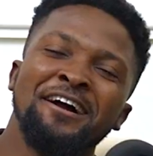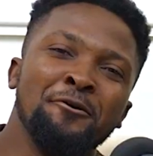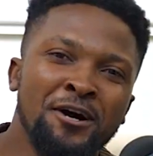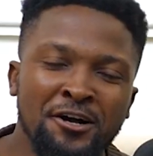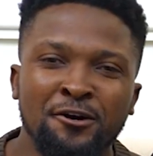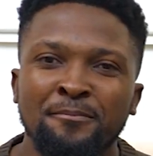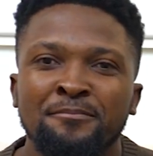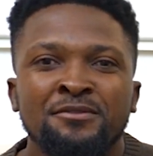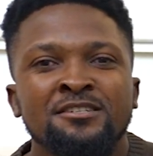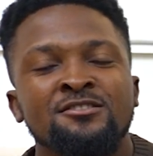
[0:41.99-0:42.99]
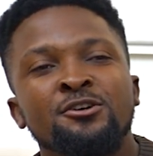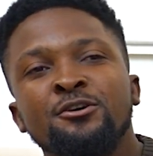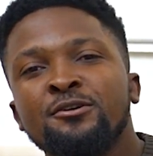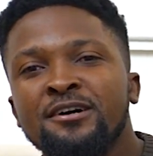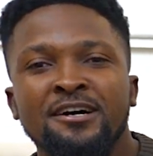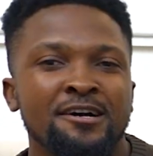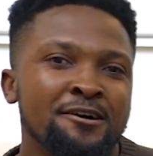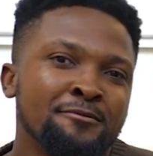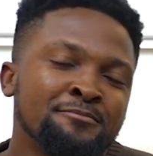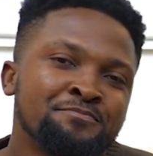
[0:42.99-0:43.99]
right, welcome. So
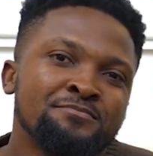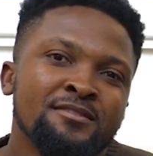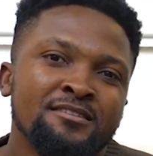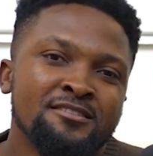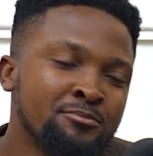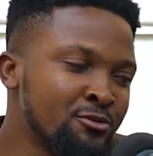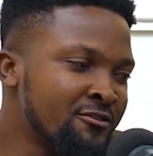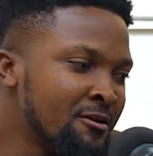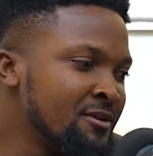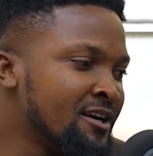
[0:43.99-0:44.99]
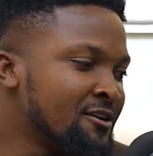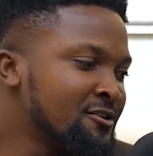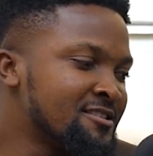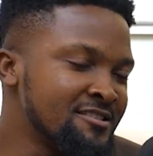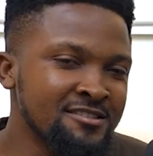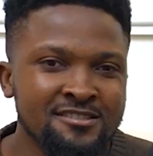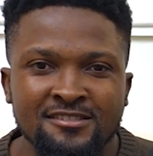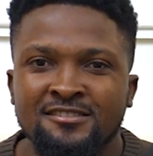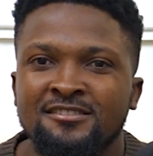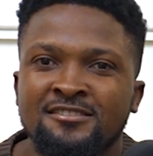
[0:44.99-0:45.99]
um, it's a proverbial hot seat.
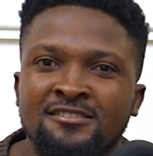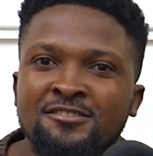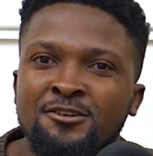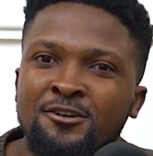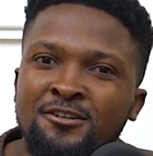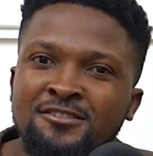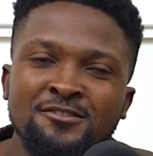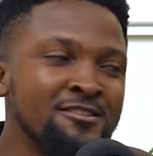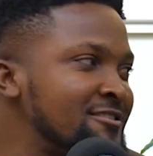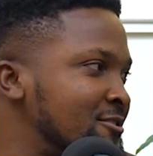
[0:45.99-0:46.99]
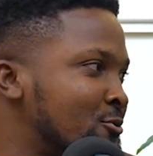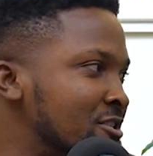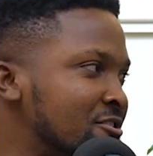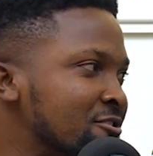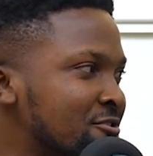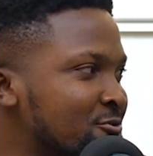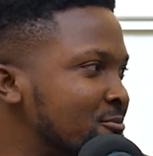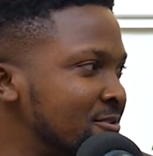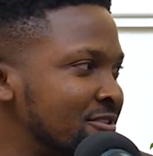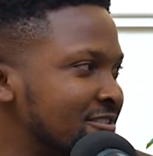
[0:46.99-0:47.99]
The seat is not hot. Only the questions will
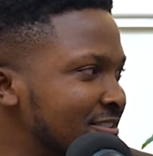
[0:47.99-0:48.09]
be